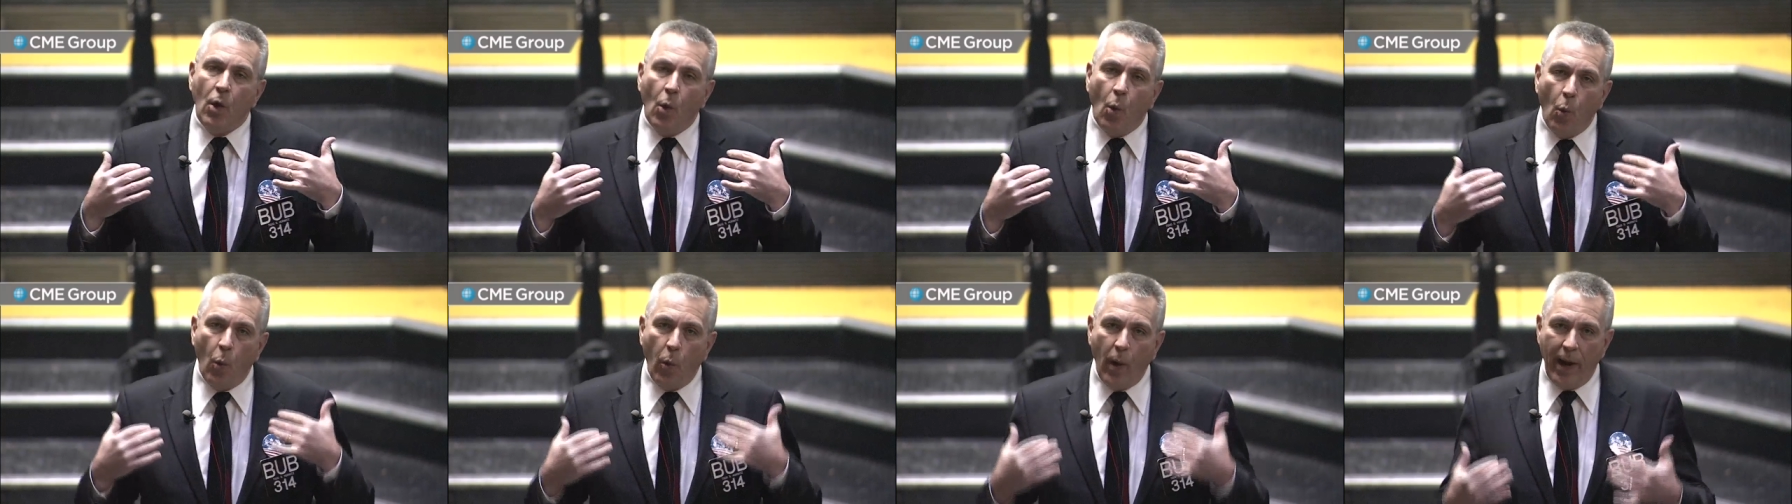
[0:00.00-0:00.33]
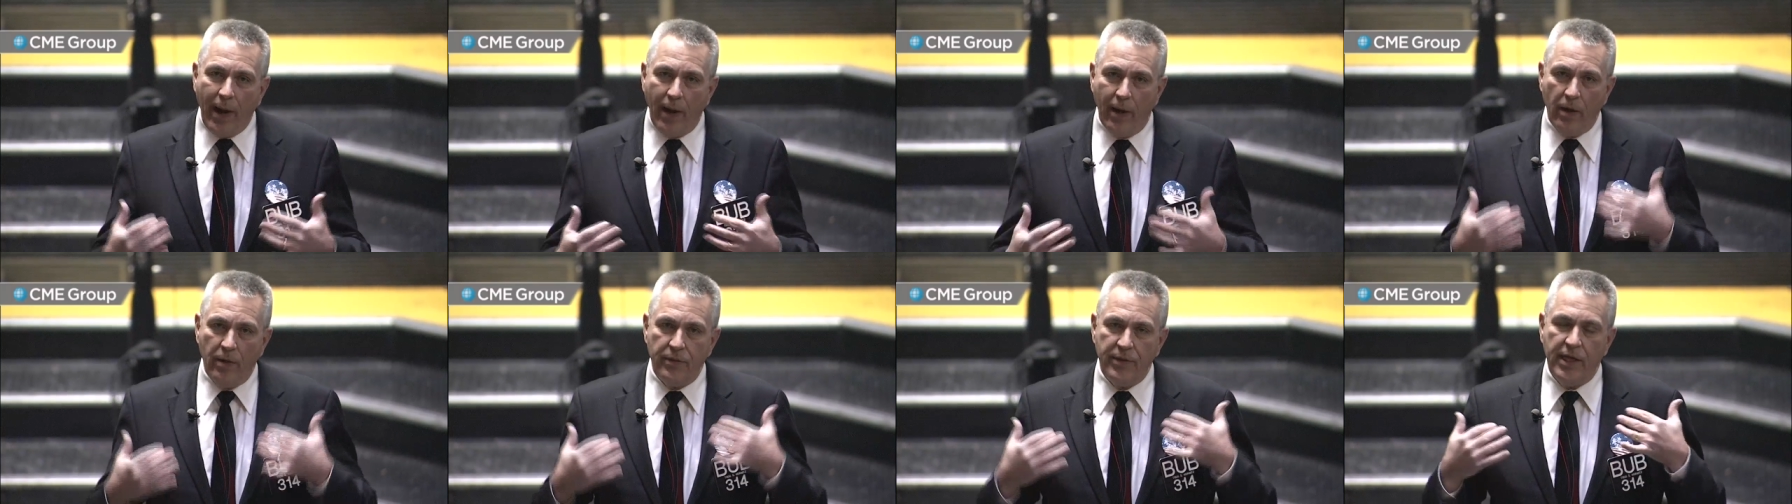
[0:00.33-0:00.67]

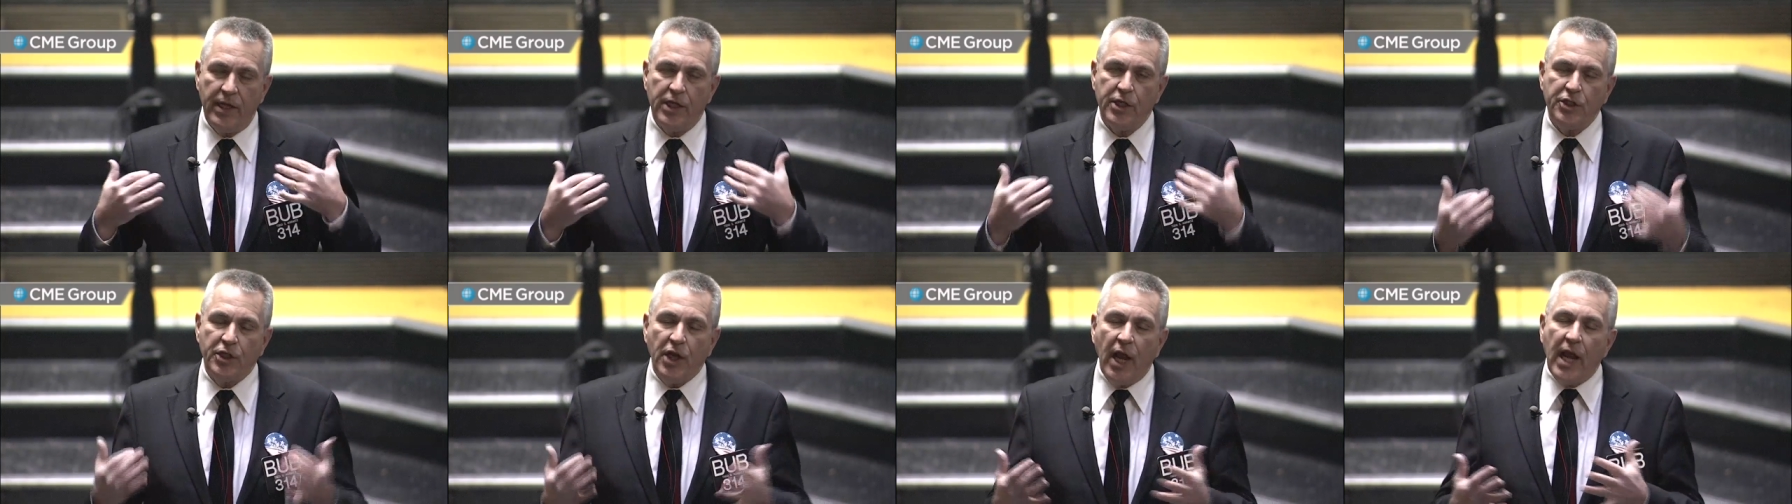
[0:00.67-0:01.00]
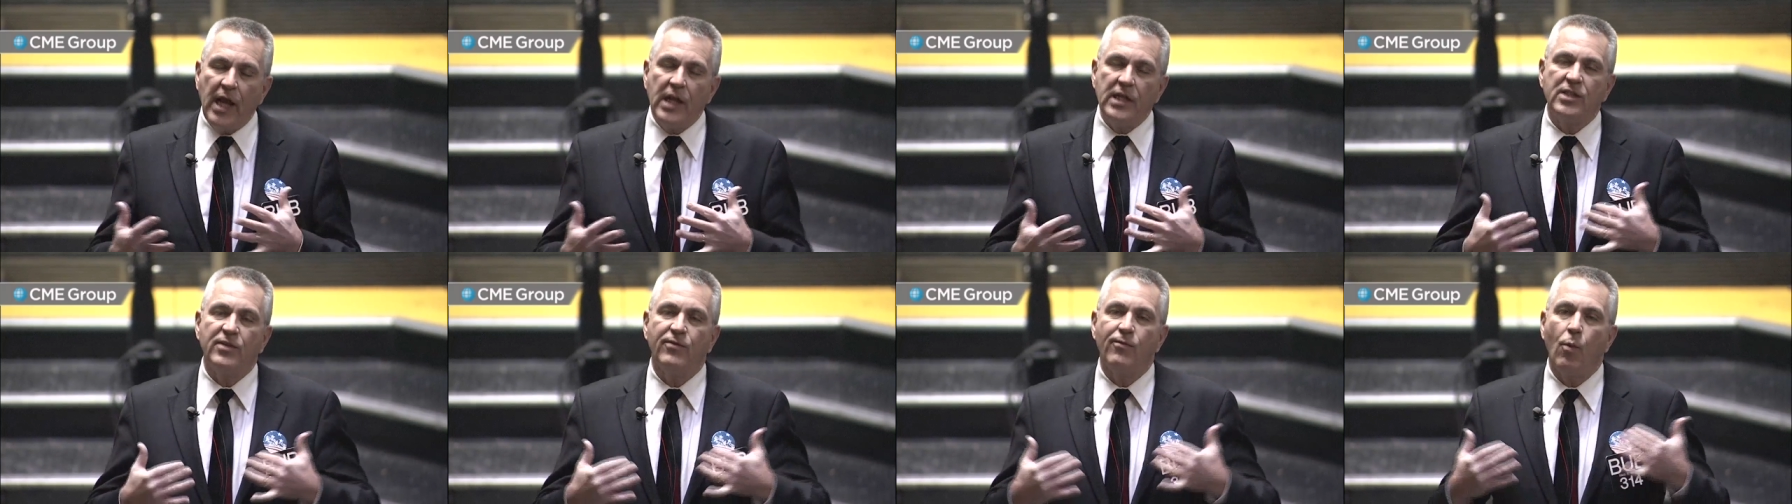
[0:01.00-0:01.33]
where the
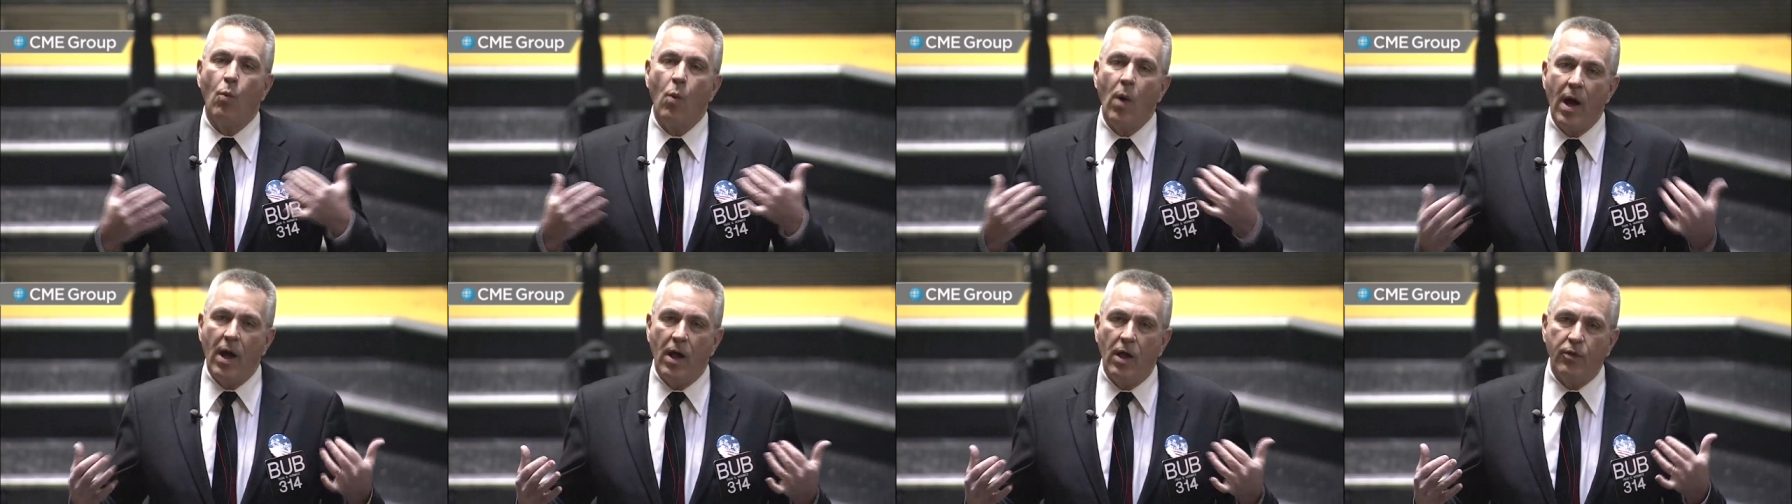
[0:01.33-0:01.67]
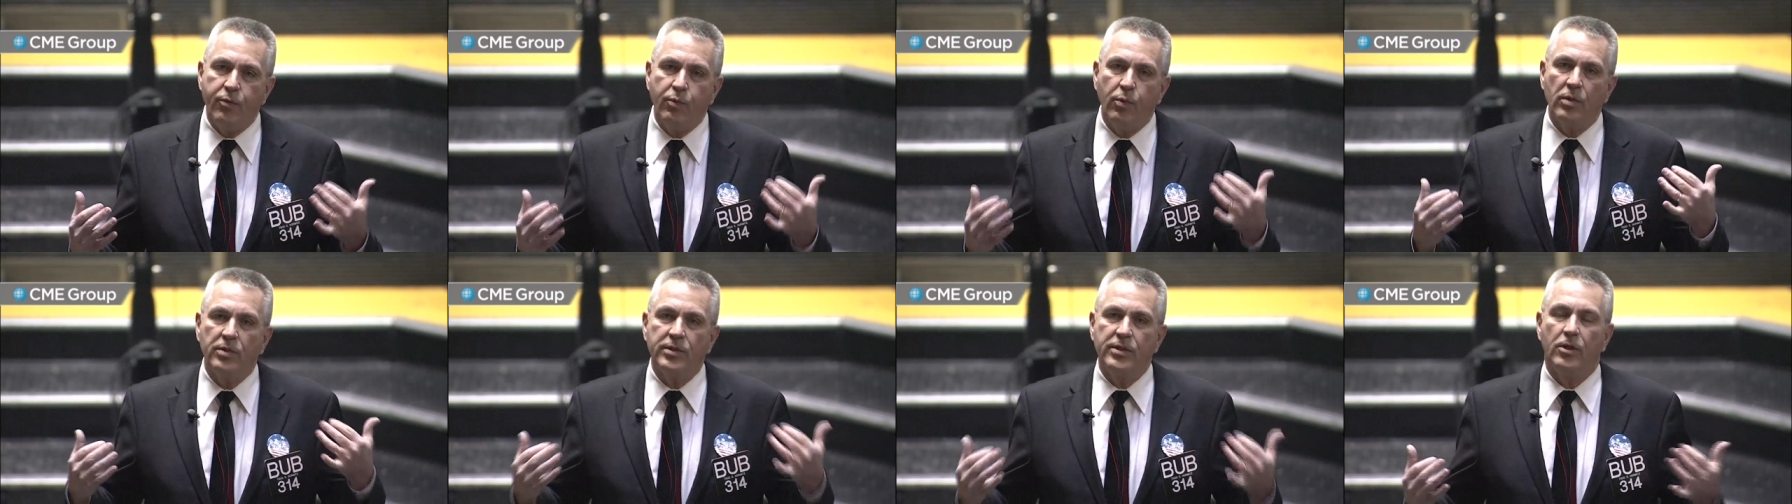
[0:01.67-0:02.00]
exchange of
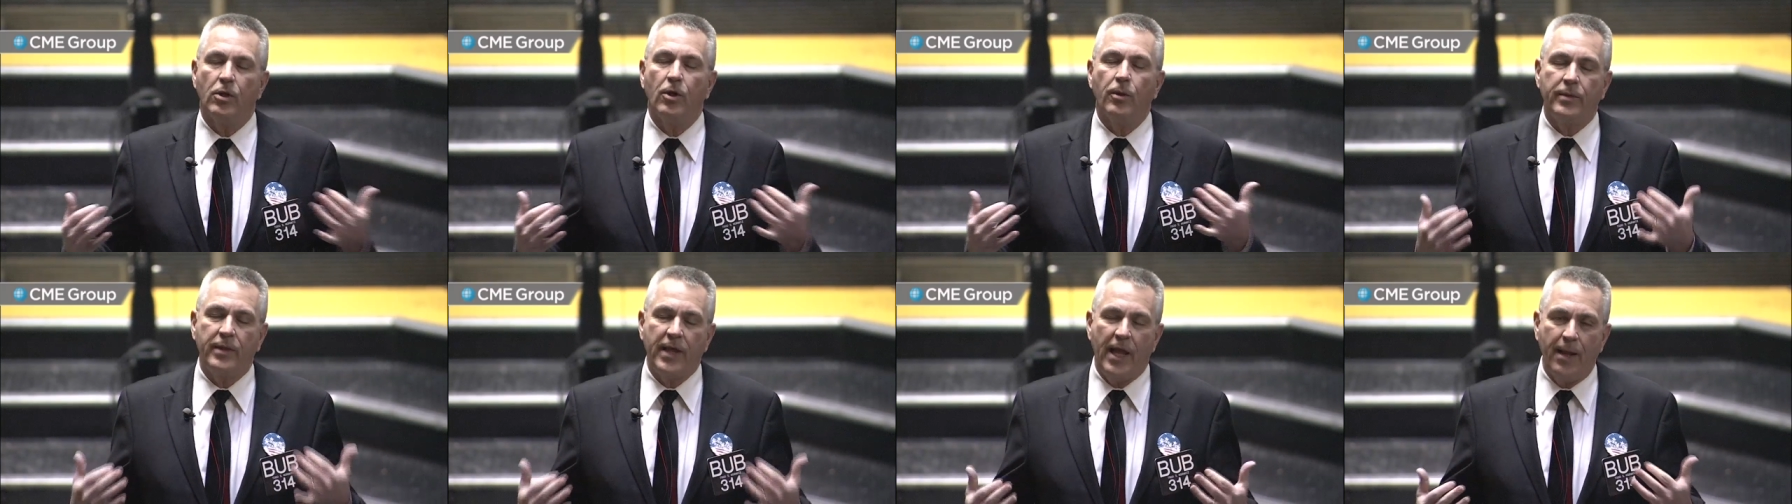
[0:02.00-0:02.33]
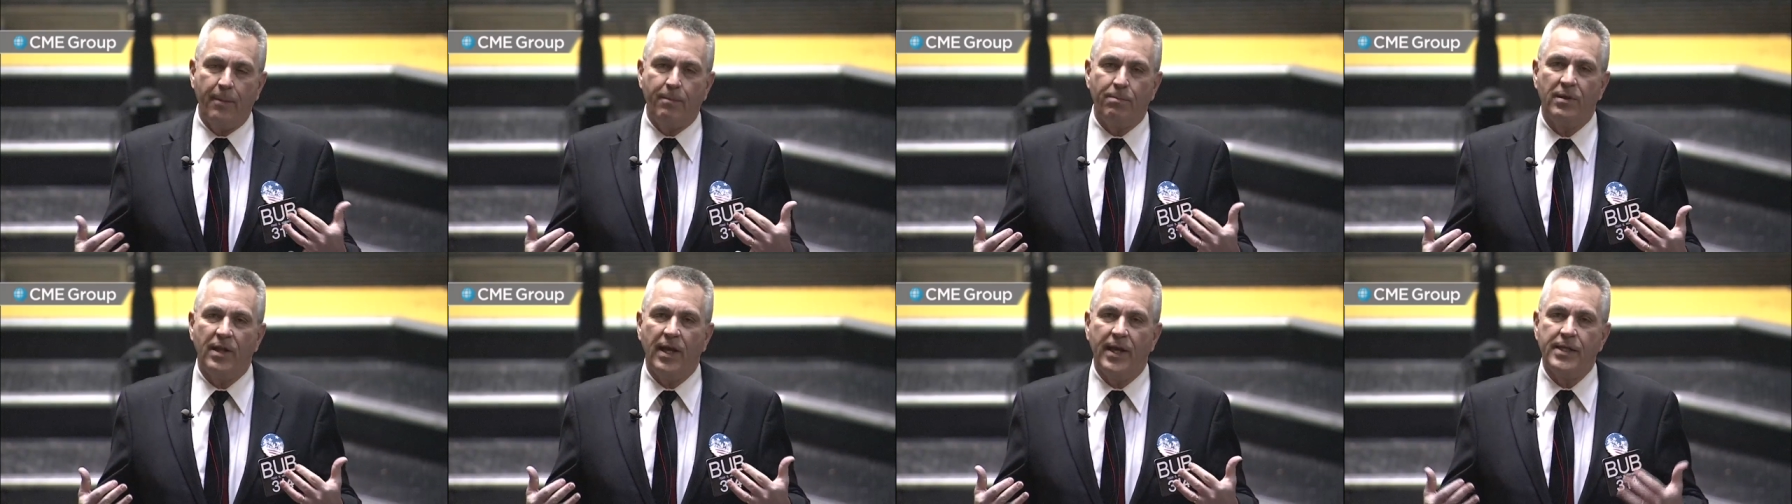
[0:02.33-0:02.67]
wealth will
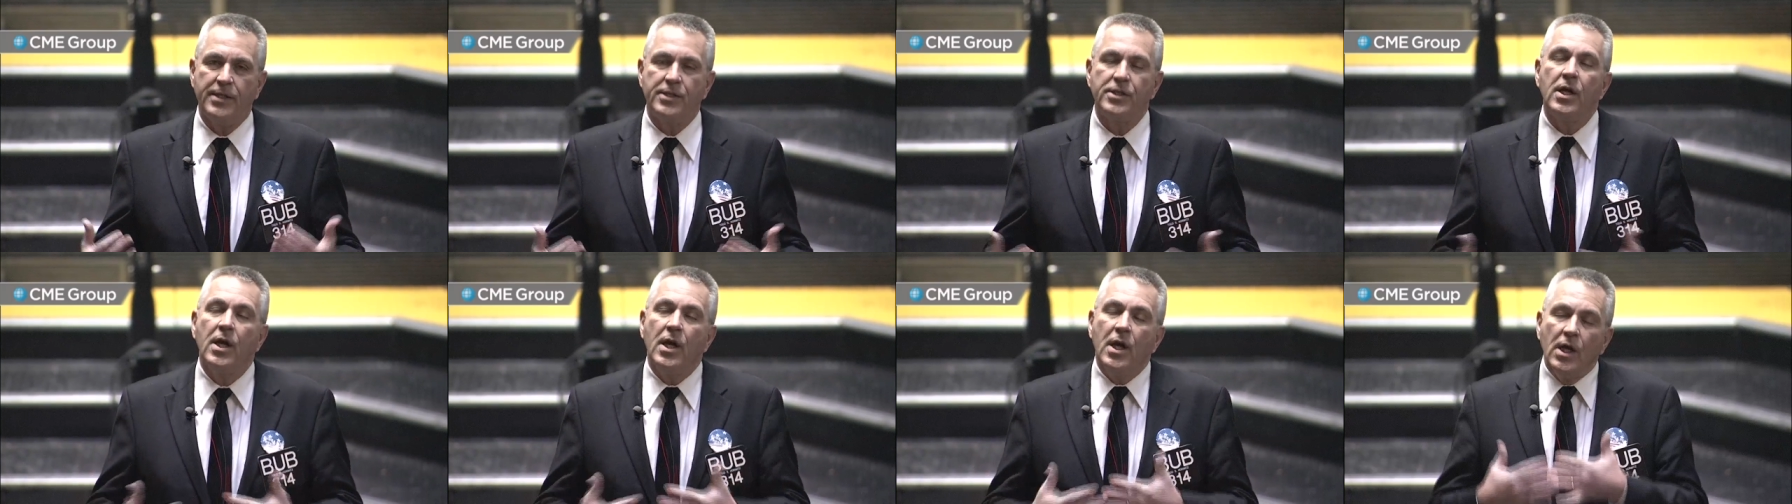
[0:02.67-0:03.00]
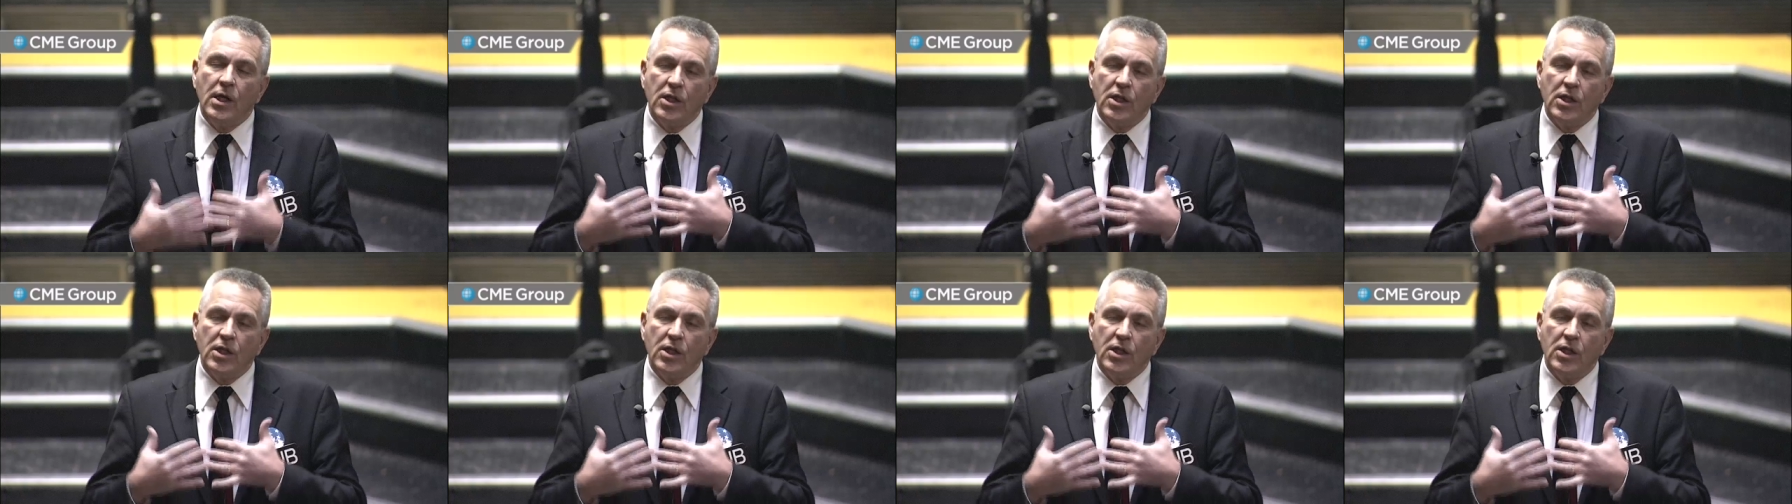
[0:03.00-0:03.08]
take place.